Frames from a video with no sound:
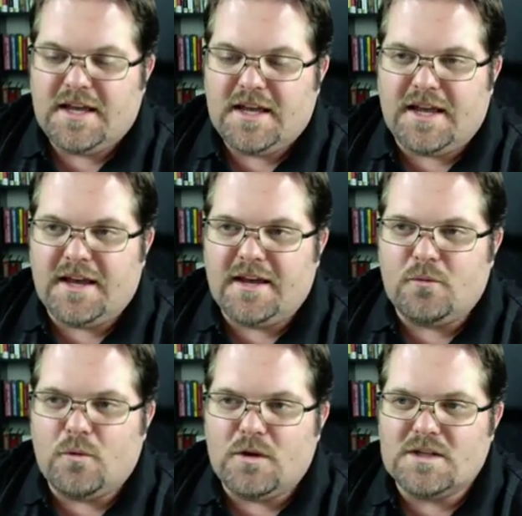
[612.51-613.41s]

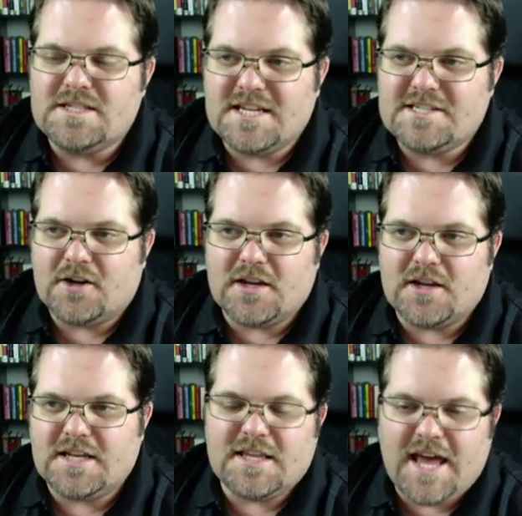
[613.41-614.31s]
And once they start
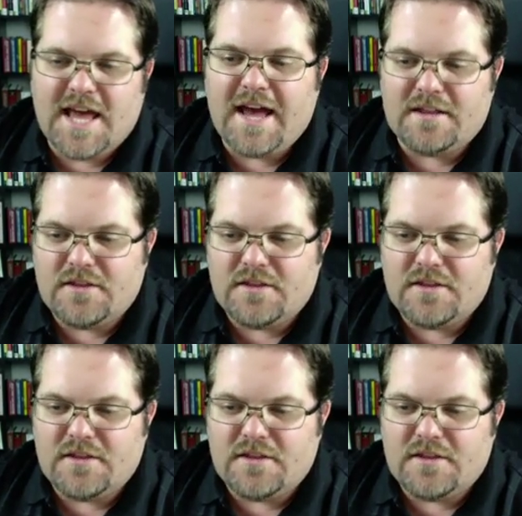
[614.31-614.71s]
getting that,